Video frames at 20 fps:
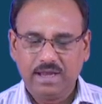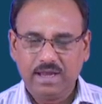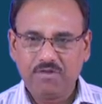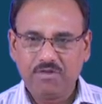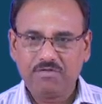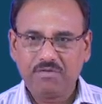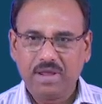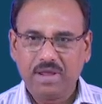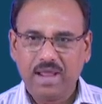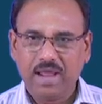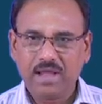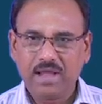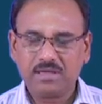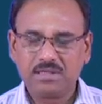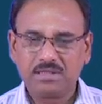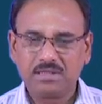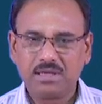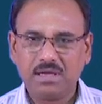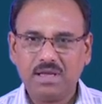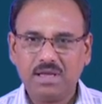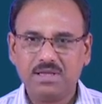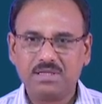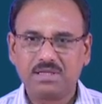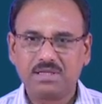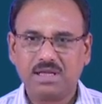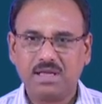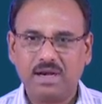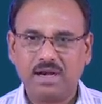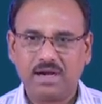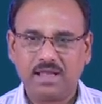if x is
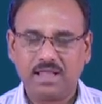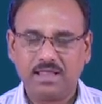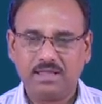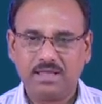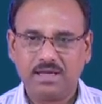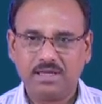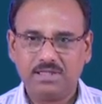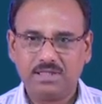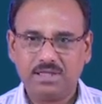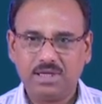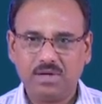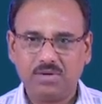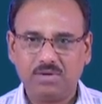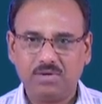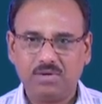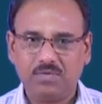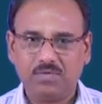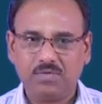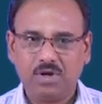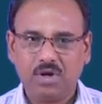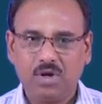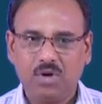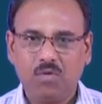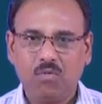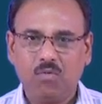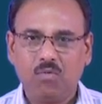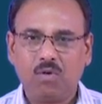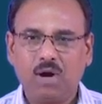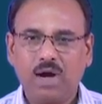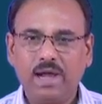greater than 0,
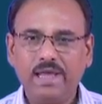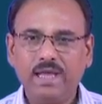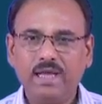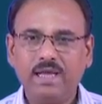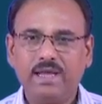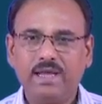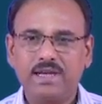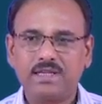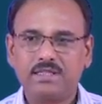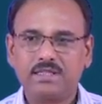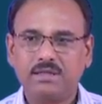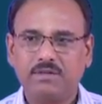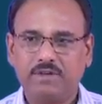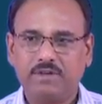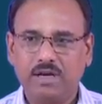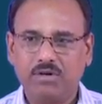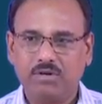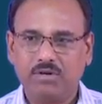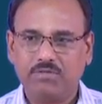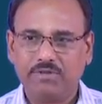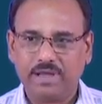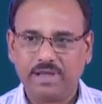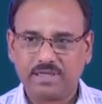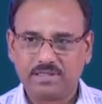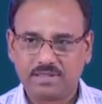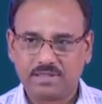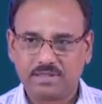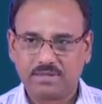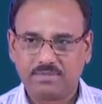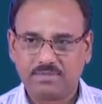y gets the value of
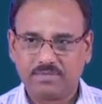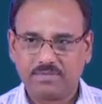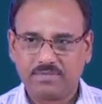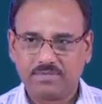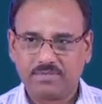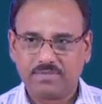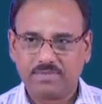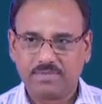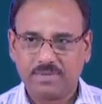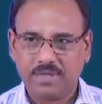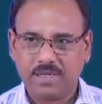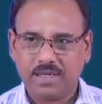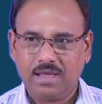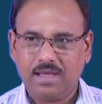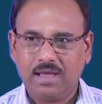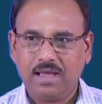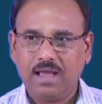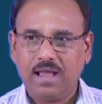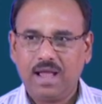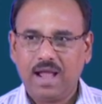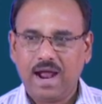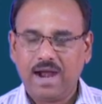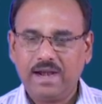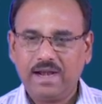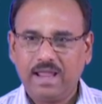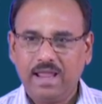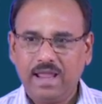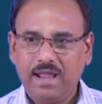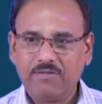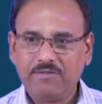x,
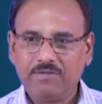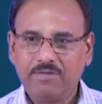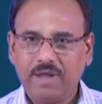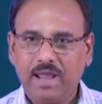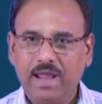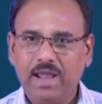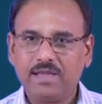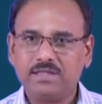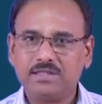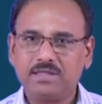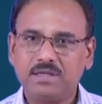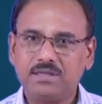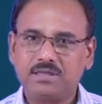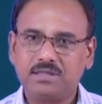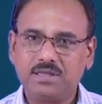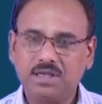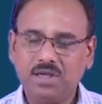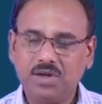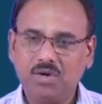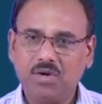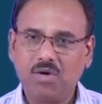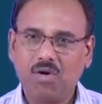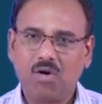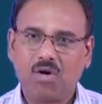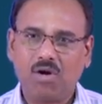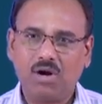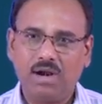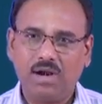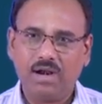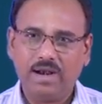and if x is 0
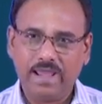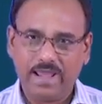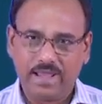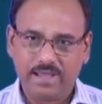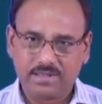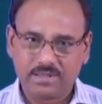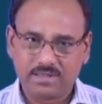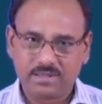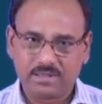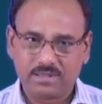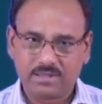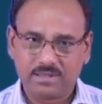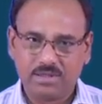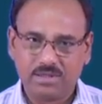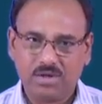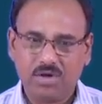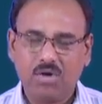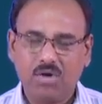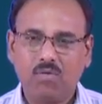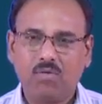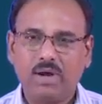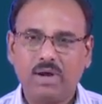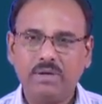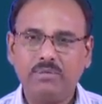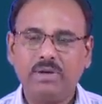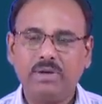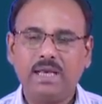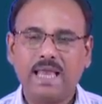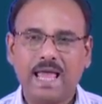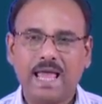or less, y
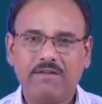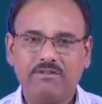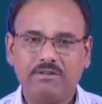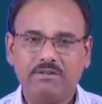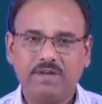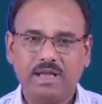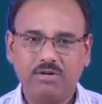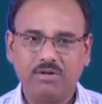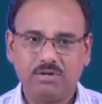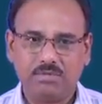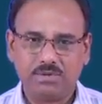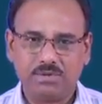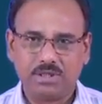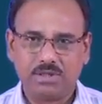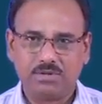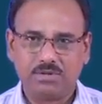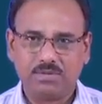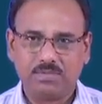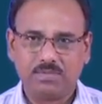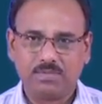will have a value of 0.